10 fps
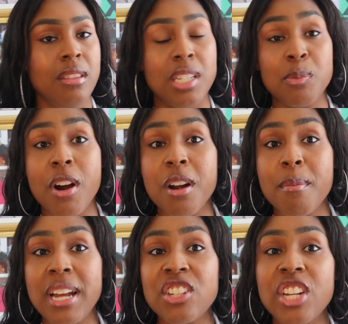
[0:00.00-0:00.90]
That's part
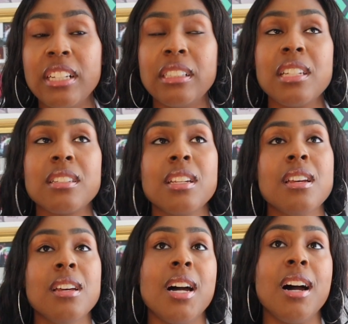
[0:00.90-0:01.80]
of my checklist.
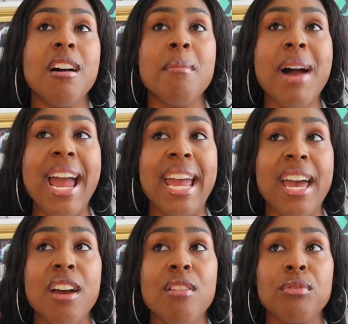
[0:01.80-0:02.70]
I
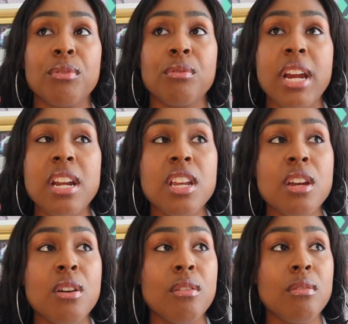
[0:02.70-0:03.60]
have
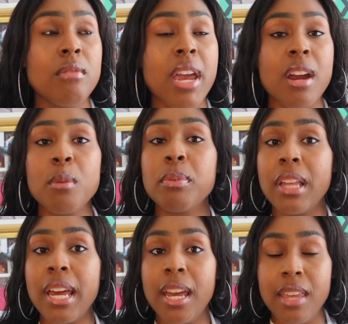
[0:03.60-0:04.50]
radio
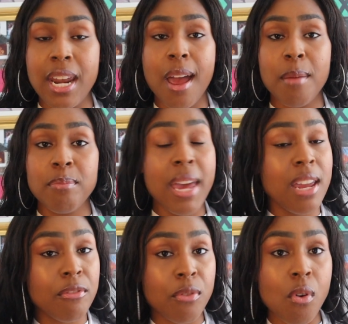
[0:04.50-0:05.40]
airplay that I
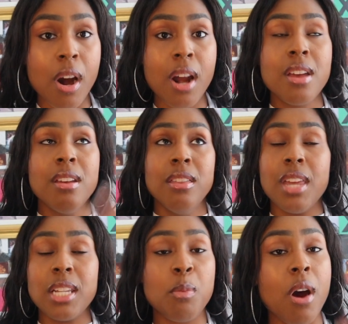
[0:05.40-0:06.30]
pay for.
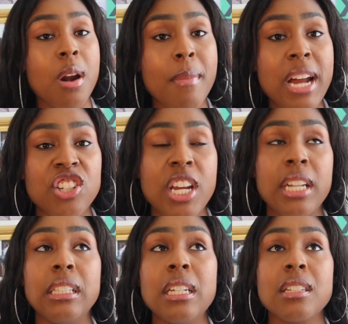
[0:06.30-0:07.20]
That's part of my
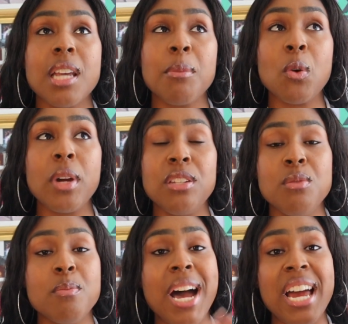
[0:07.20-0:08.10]
checklist. I'm going
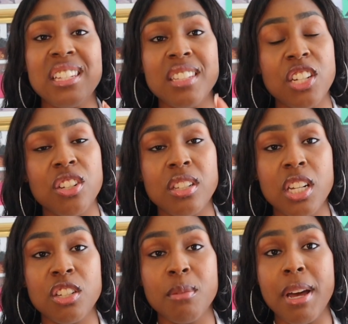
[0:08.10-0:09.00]
to buy such and
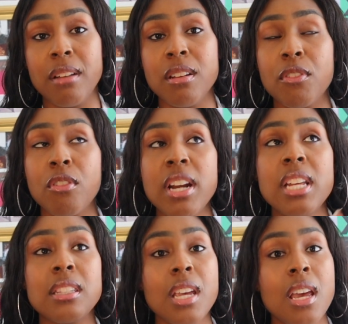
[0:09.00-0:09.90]
such amount of
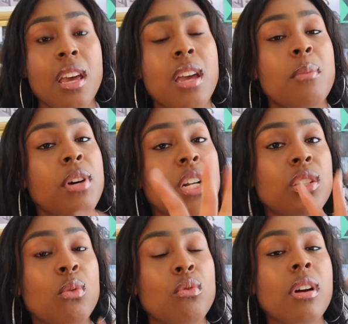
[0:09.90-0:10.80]
credits and put it
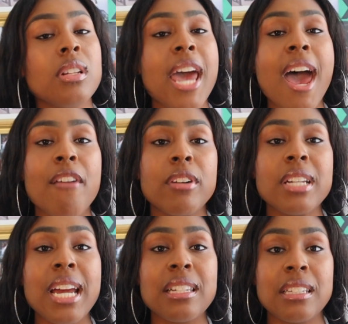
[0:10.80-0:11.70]
towards
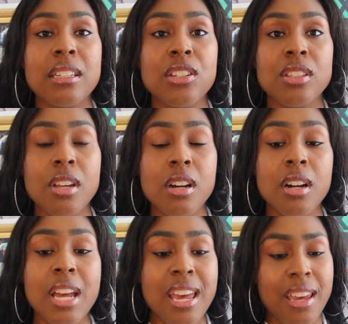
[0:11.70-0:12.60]
advertising this
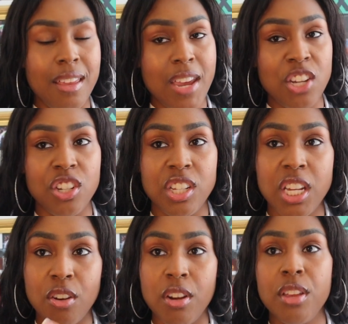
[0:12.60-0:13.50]
song, and that should
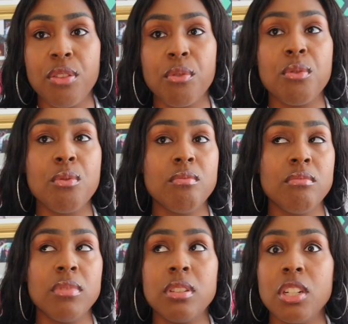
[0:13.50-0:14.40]
carry it through
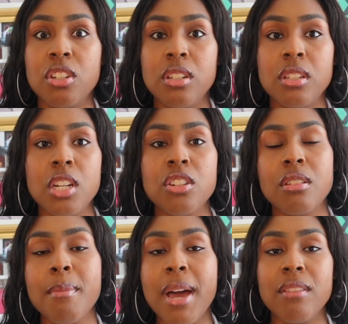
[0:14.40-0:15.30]
such and
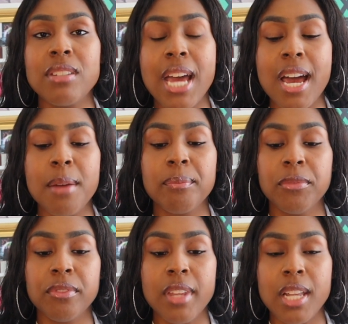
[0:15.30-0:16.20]
such amount of time.
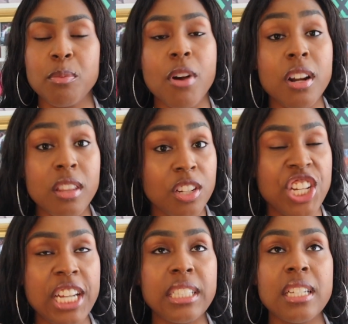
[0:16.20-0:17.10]
That's part of the
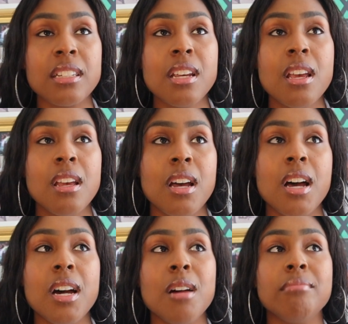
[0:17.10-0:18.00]
checklist.
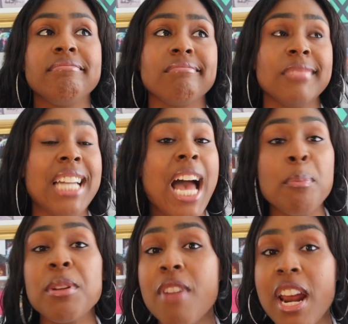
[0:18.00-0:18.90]

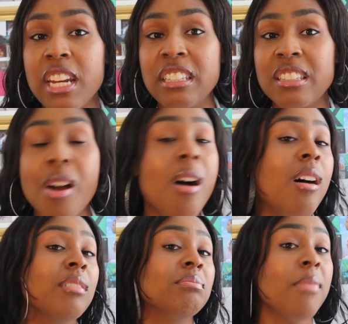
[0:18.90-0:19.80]
Copywriting the
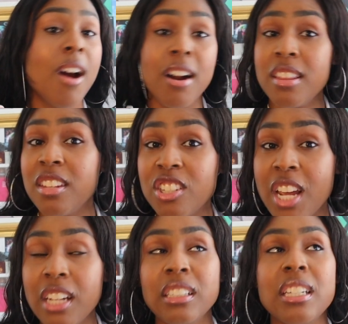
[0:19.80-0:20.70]
song, part of the
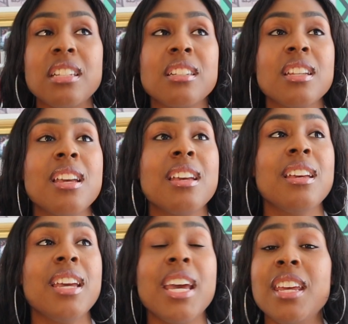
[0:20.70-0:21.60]
checklist.
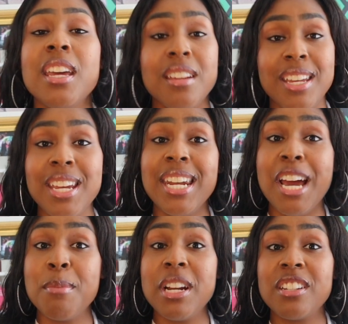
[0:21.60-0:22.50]
And then again,
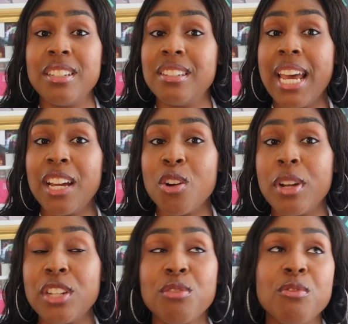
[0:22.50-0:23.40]
how much is that
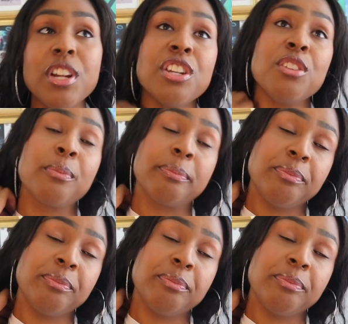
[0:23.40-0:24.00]
going to run you?